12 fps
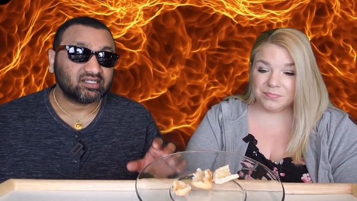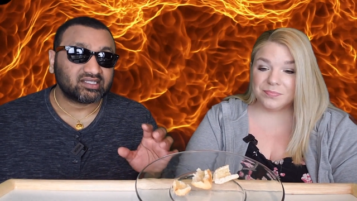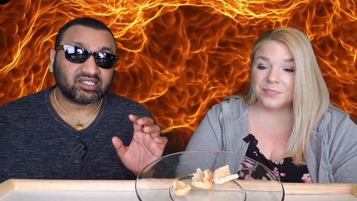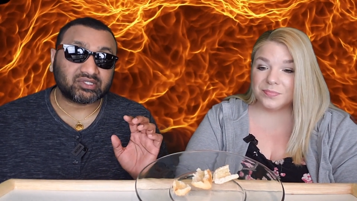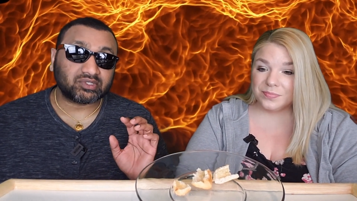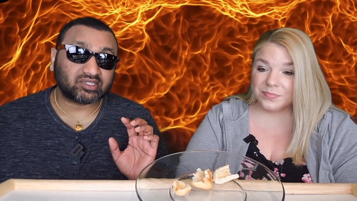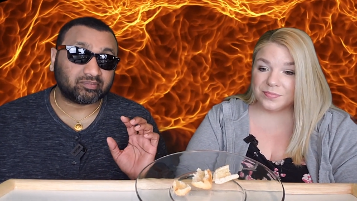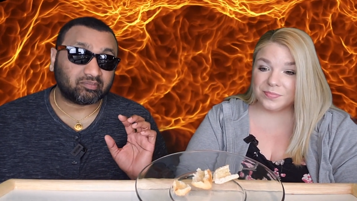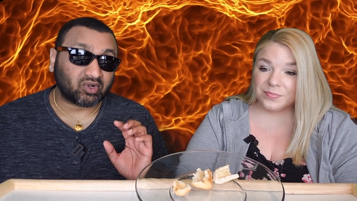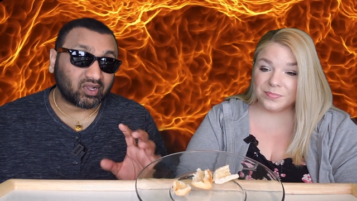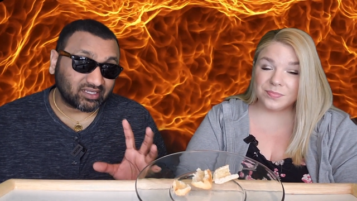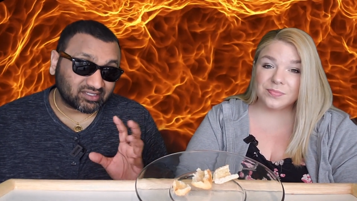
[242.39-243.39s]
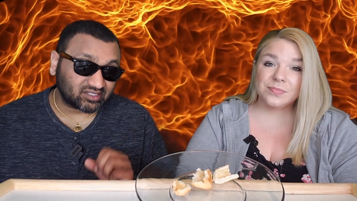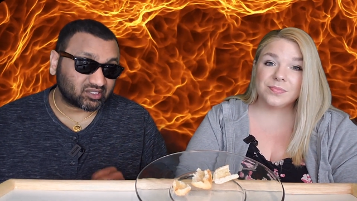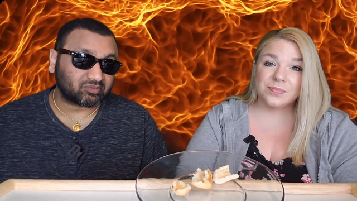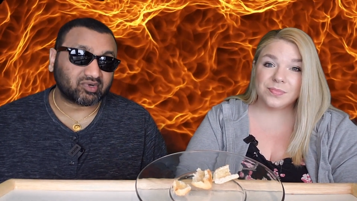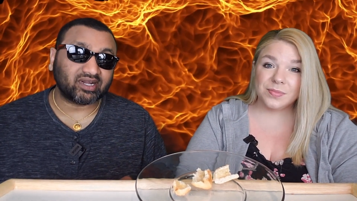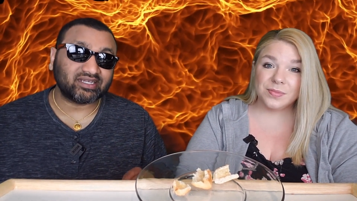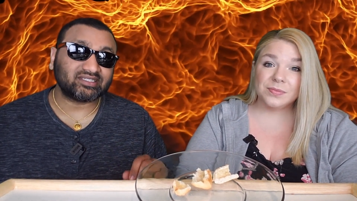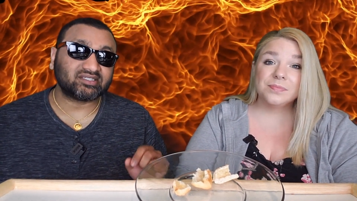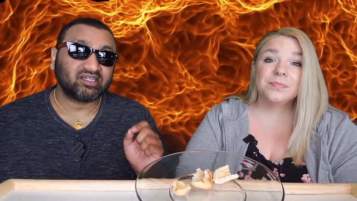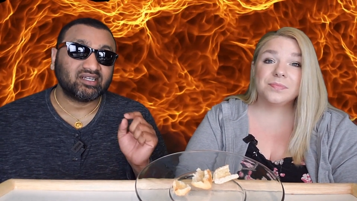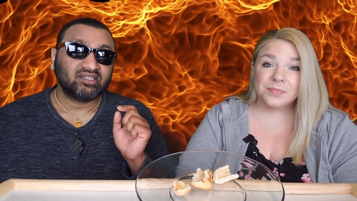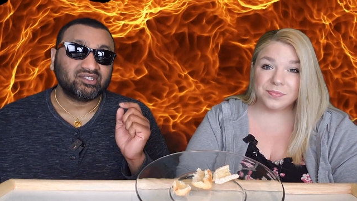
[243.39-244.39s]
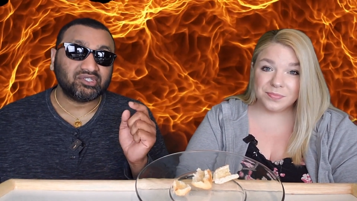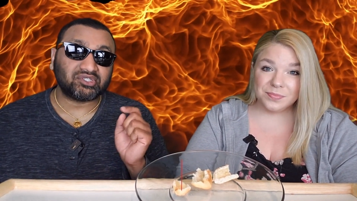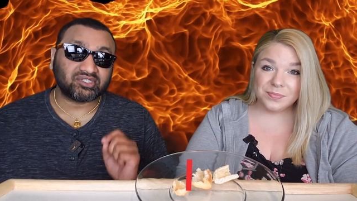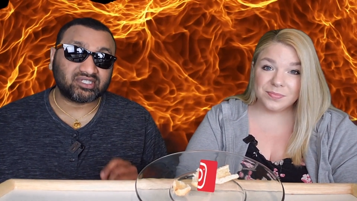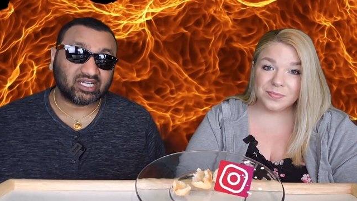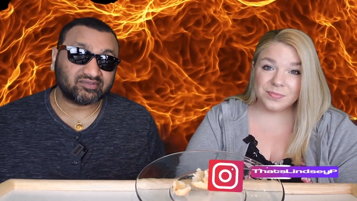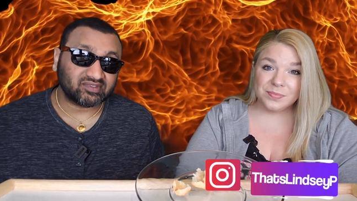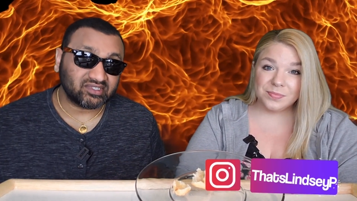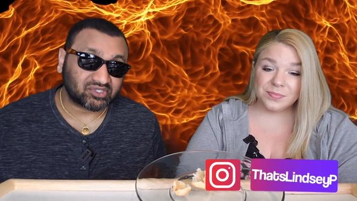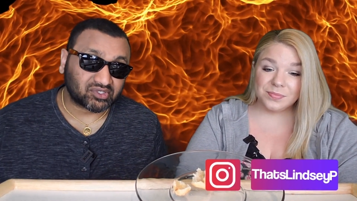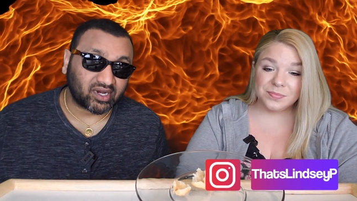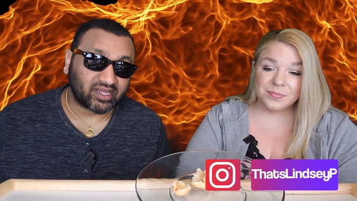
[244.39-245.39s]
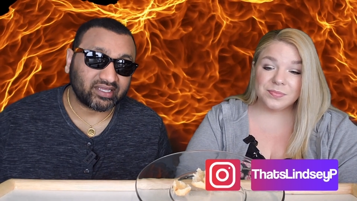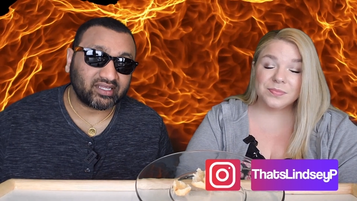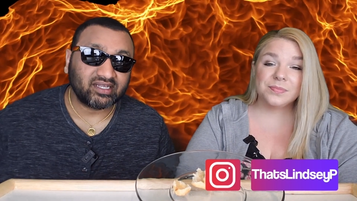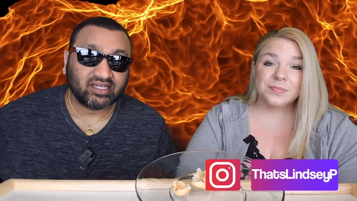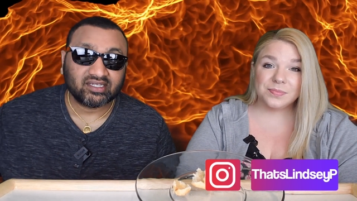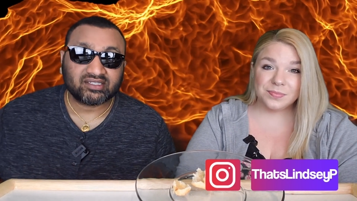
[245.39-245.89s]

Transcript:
Speaker 1: This was a pleasant surprise you should definitely try it.